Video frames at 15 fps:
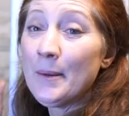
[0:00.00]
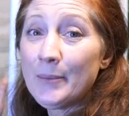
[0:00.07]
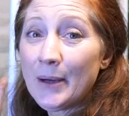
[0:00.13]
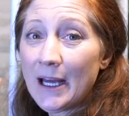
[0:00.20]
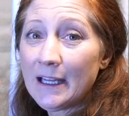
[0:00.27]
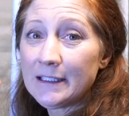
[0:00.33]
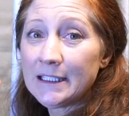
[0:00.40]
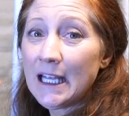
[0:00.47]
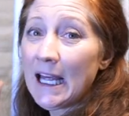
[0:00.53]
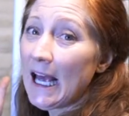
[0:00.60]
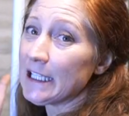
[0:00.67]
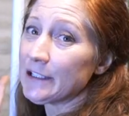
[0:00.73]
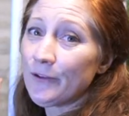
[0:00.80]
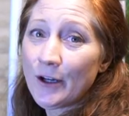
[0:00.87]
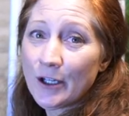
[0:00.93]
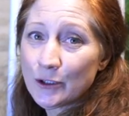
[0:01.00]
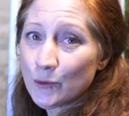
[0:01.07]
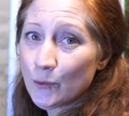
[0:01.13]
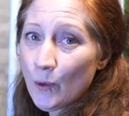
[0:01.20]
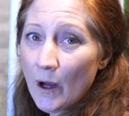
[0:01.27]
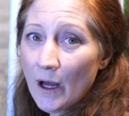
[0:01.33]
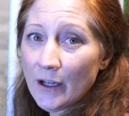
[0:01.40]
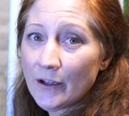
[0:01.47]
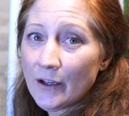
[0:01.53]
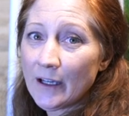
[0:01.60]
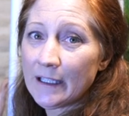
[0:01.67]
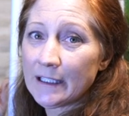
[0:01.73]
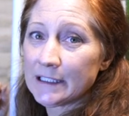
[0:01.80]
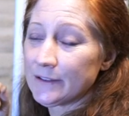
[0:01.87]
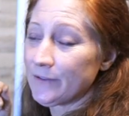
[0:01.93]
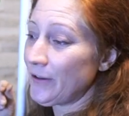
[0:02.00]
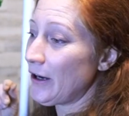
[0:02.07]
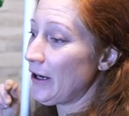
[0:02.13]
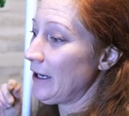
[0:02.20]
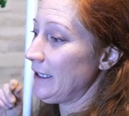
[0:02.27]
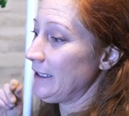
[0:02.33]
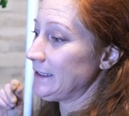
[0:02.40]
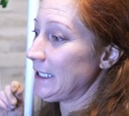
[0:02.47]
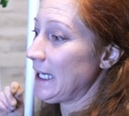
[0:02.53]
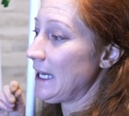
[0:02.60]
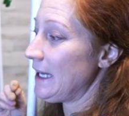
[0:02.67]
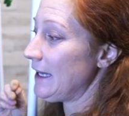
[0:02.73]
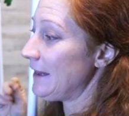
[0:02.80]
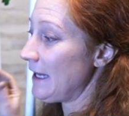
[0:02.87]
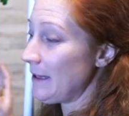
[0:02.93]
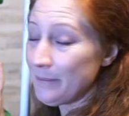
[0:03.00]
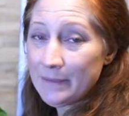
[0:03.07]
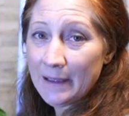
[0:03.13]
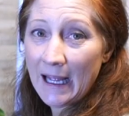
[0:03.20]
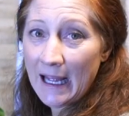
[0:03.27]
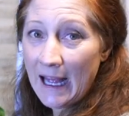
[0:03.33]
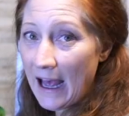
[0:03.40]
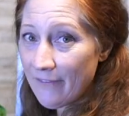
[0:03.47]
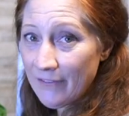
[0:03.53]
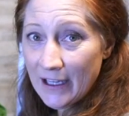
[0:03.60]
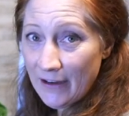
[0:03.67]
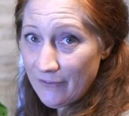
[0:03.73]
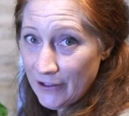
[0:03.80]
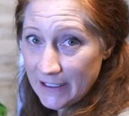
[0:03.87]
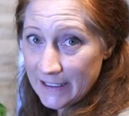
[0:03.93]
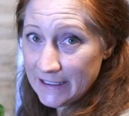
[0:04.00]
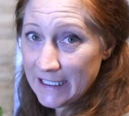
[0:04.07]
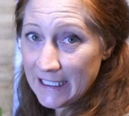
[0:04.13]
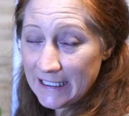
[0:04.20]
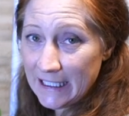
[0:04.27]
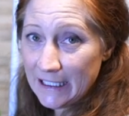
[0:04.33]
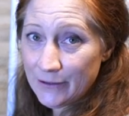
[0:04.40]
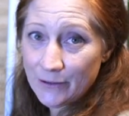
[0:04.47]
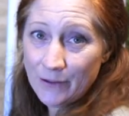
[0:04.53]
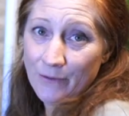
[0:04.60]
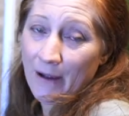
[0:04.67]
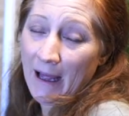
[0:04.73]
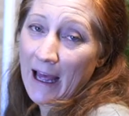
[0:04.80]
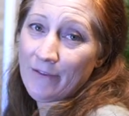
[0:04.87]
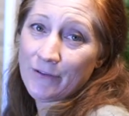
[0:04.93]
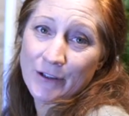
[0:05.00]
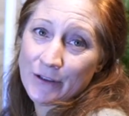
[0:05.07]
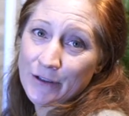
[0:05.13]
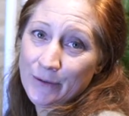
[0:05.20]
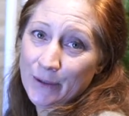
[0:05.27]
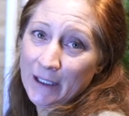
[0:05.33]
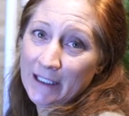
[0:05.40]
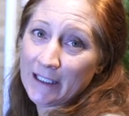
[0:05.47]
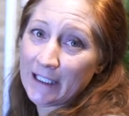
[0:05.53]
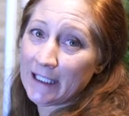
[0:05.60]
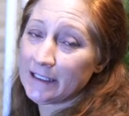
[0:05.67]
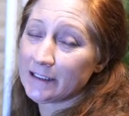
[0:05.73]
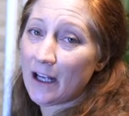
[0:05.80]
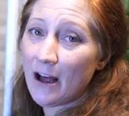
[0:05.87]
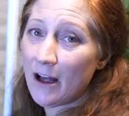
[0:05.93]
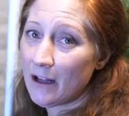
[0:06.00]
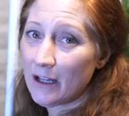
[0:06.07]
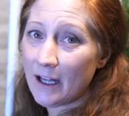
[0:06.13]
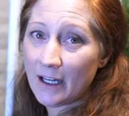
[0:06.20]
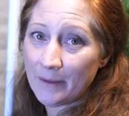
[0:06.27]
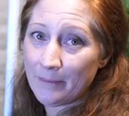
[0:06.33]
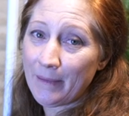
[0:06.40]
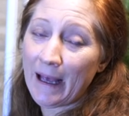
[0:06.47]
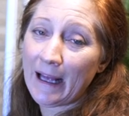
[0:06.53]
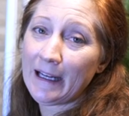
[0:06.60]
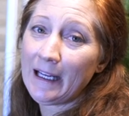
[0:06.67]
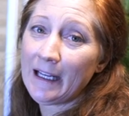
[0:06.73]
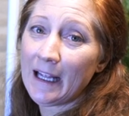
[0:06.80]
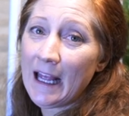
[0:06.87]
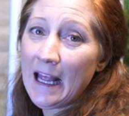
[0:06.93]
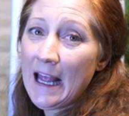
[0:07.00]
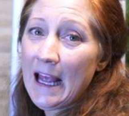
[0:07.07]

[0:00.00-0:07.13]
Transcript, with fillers: but as far as water and as far as them having everything they need you don't have to do anything it's all automatic